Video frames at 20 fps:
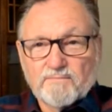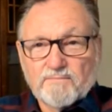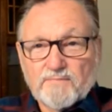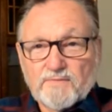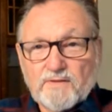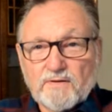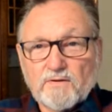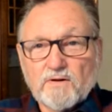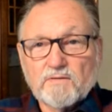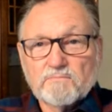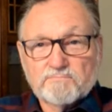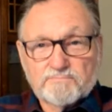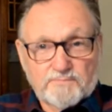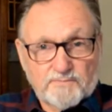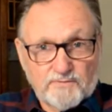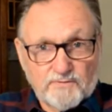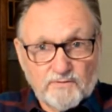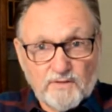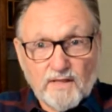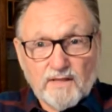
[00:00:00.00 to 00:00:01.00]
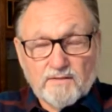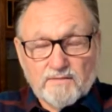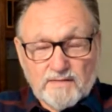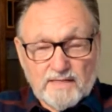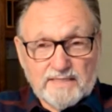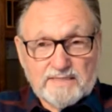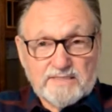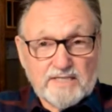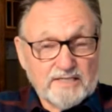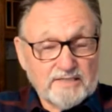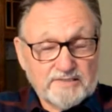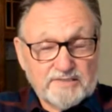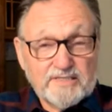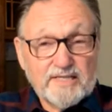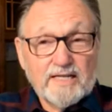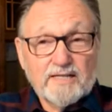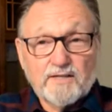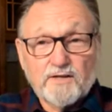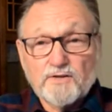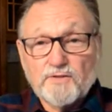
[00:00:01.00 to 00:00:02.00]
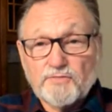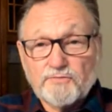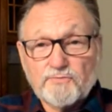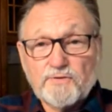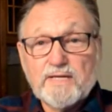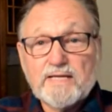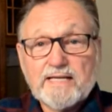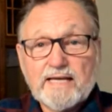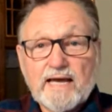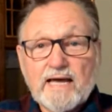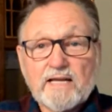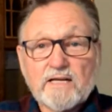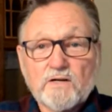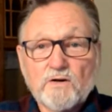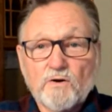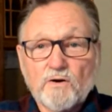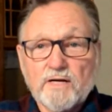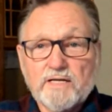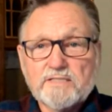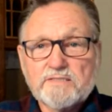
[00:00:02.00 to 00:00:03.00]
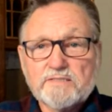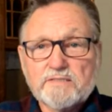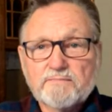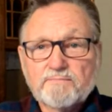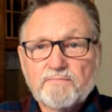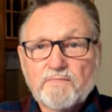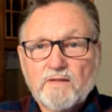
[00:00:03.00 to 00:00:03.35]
There are, like I said, there are three categories.